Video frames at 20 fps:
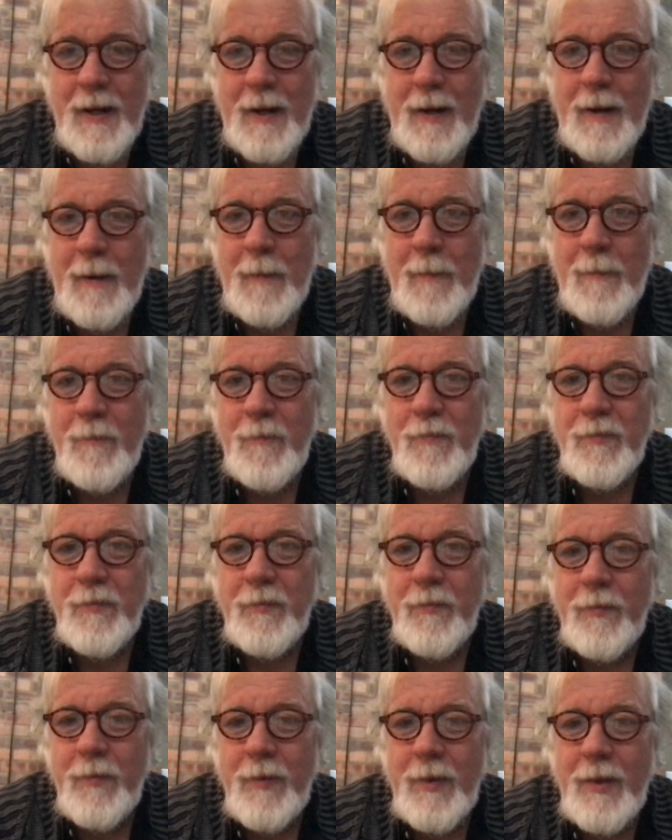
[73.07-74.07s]

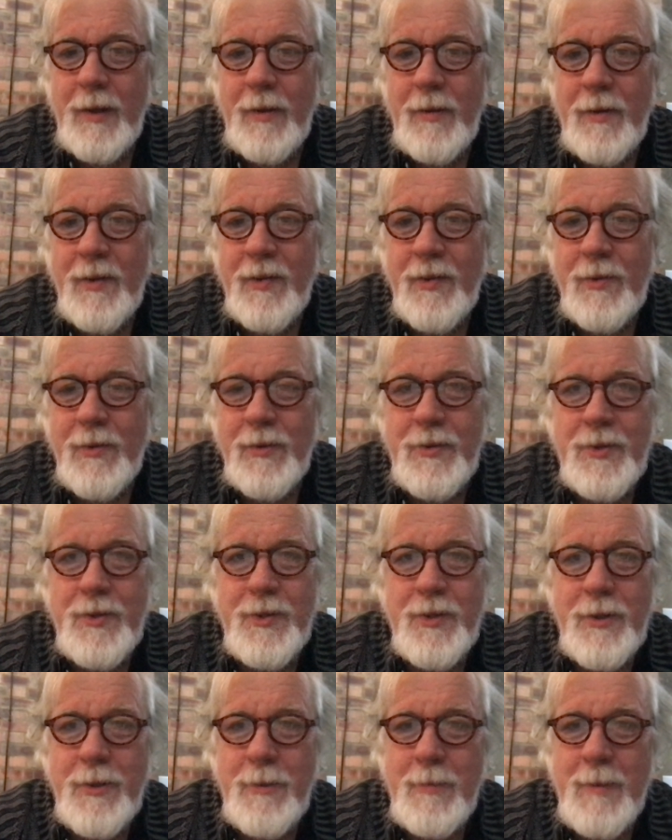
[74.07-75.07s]
Who would have thought
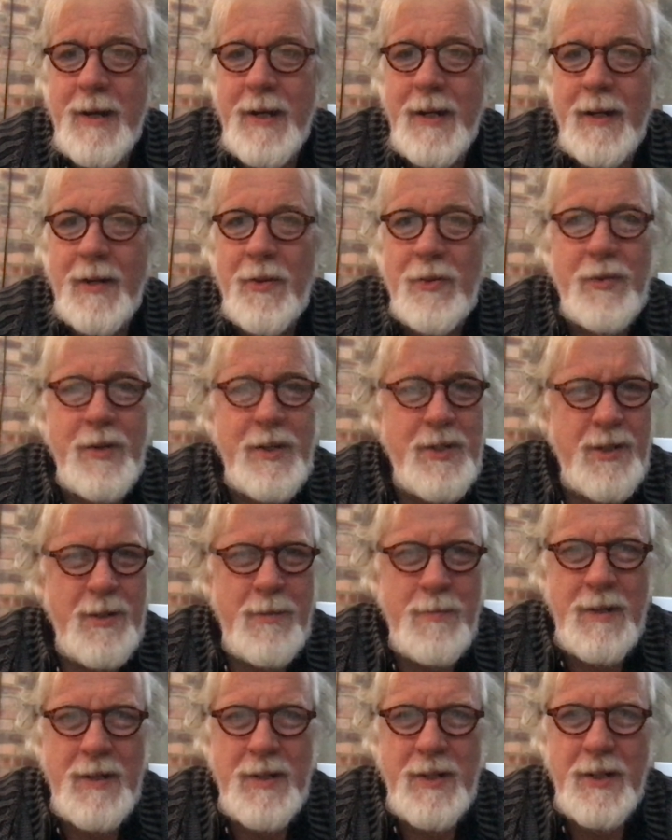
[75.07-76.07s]
Zoom, eh? I had 3
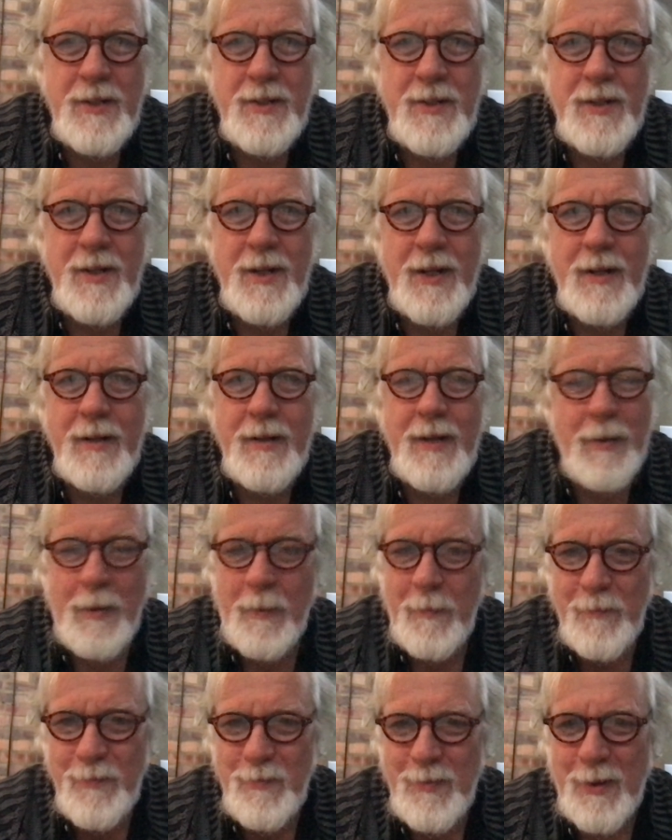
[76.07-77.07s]
Zoom meetings today. Anyway,
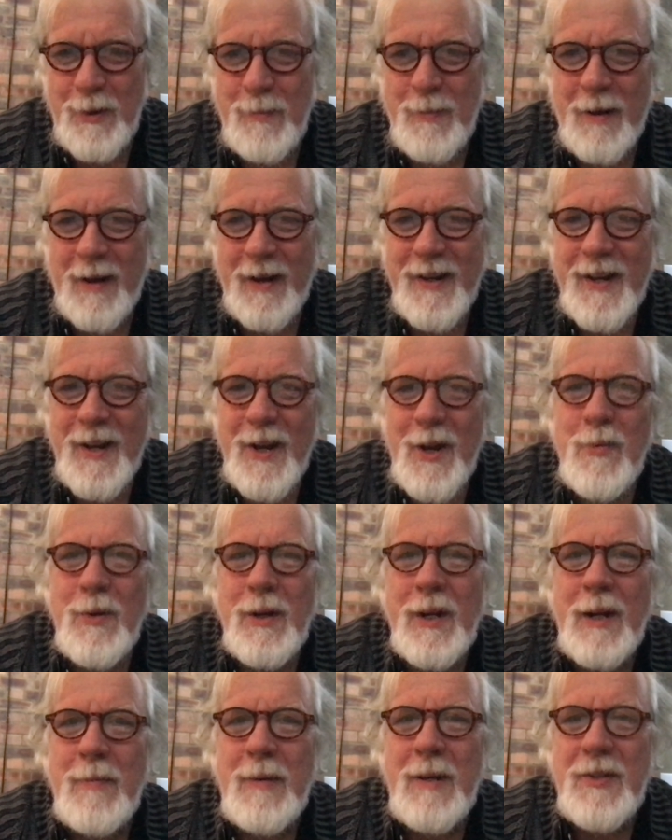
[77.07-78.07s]
by the by, we're
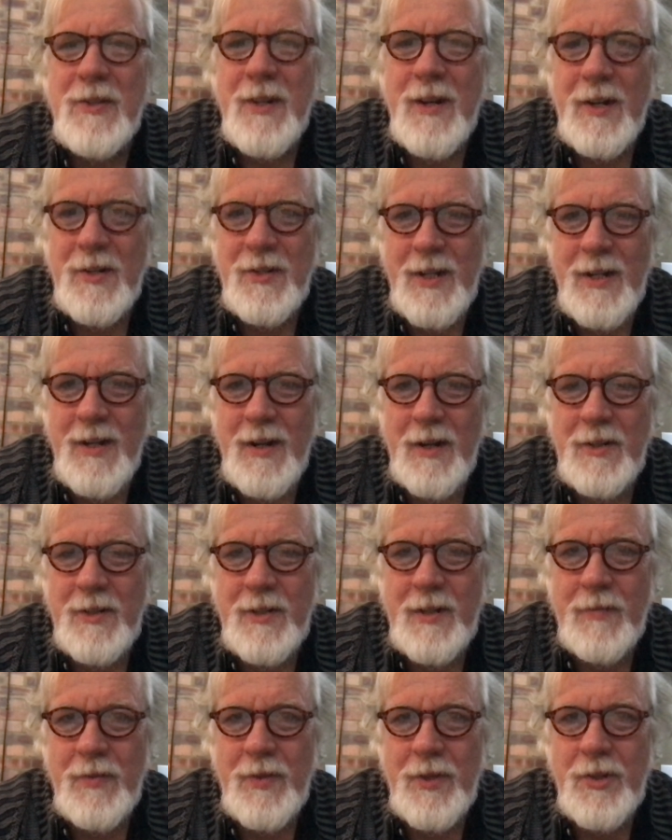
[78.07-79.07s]
going back to
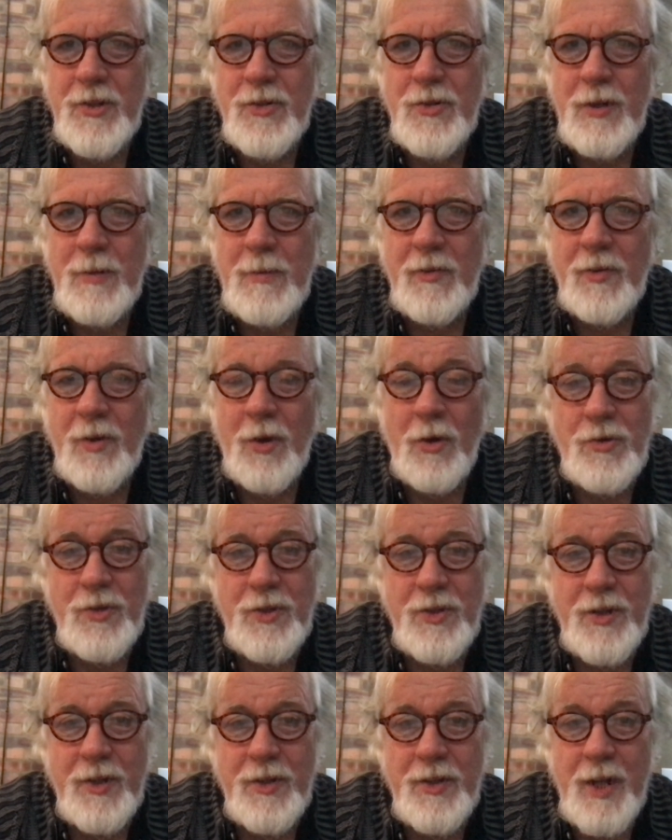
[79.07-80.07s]
1997, this stream of
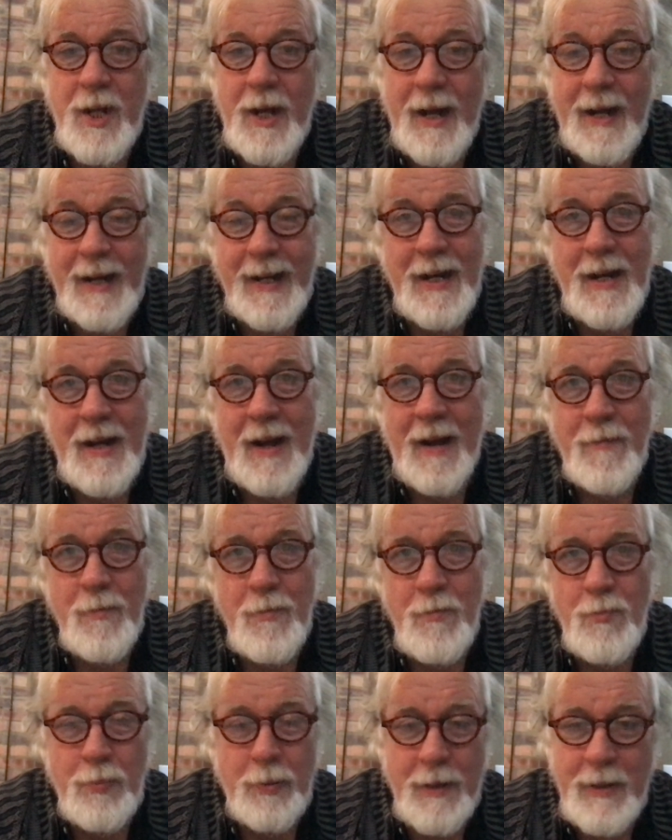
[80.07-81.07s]
consciousness. Again, I
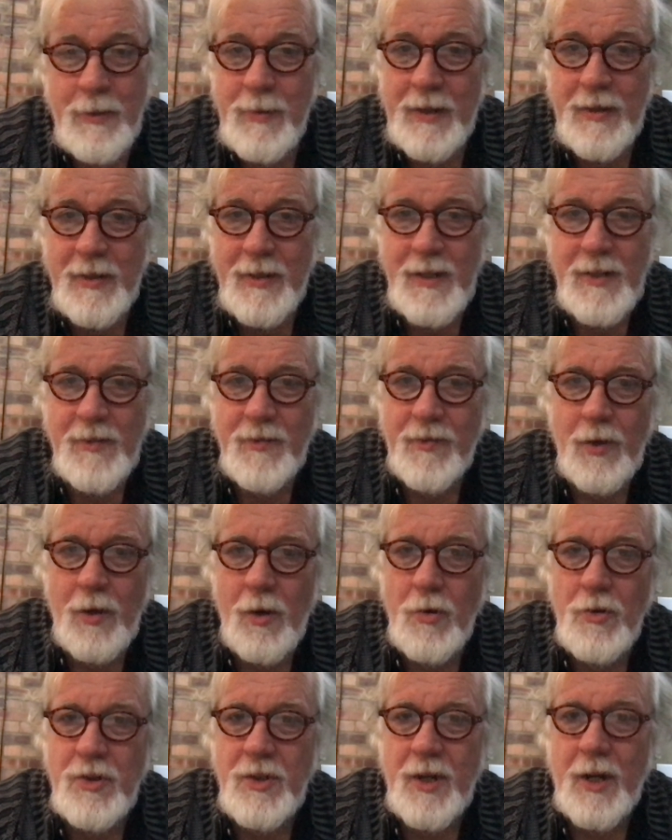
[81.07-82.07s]
haven't pre-read these for a
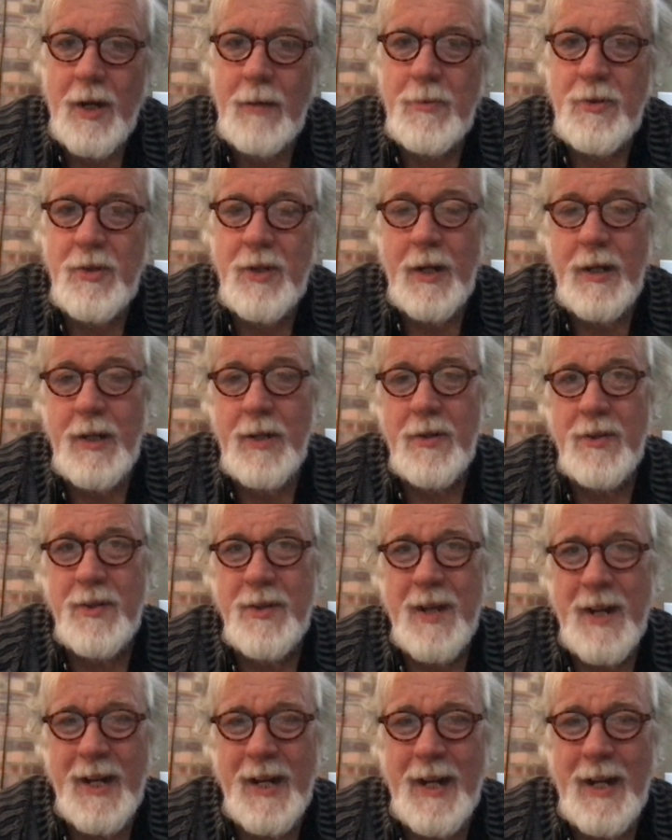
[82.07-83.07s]
long time, so you just
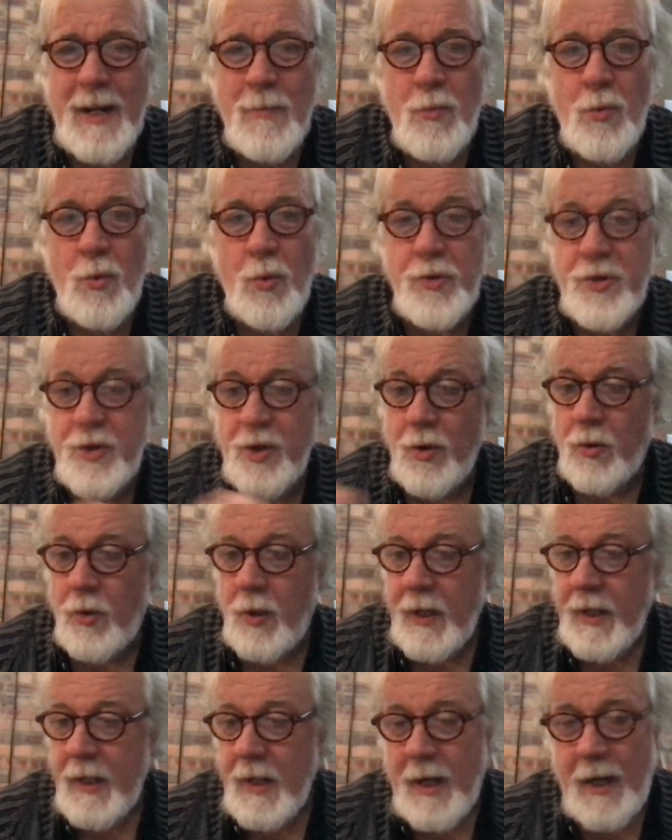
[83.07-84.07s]
kind of get them warts and all.
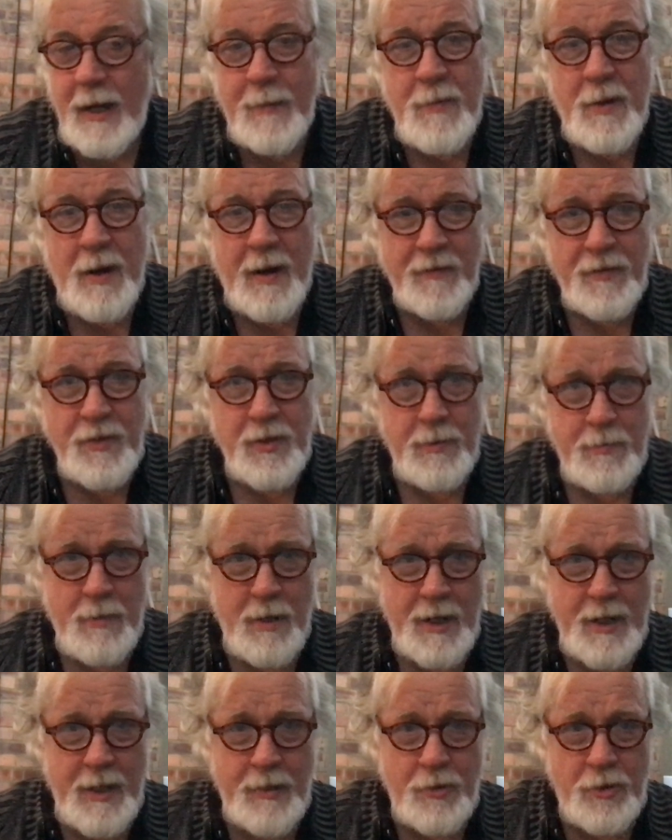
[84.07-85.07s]
I've done
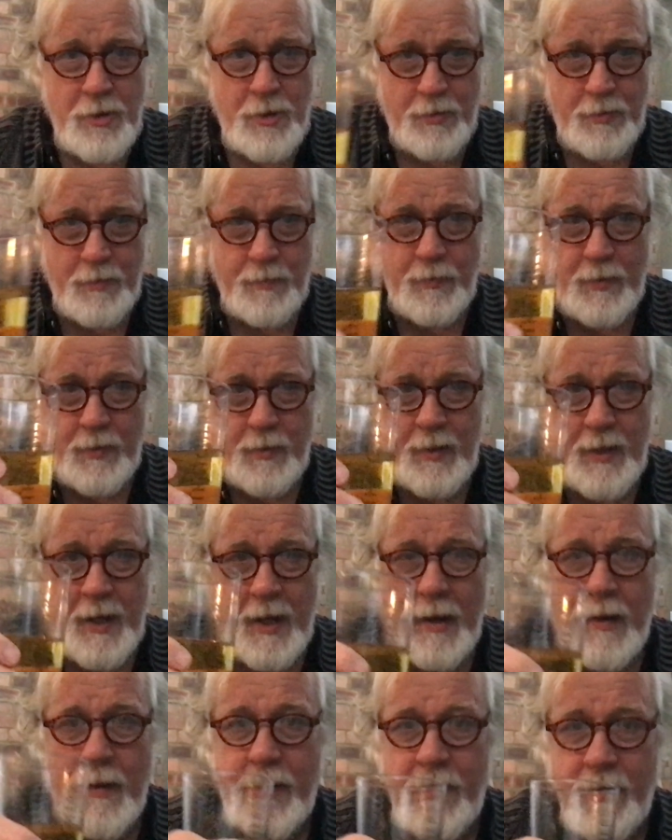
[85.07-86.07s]
my usual,
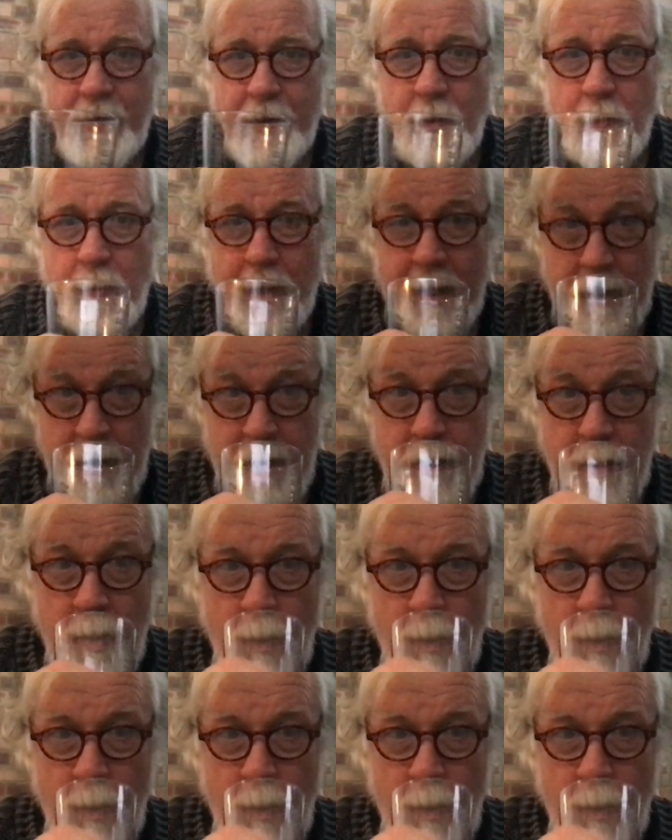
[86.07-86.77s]
throat wetner.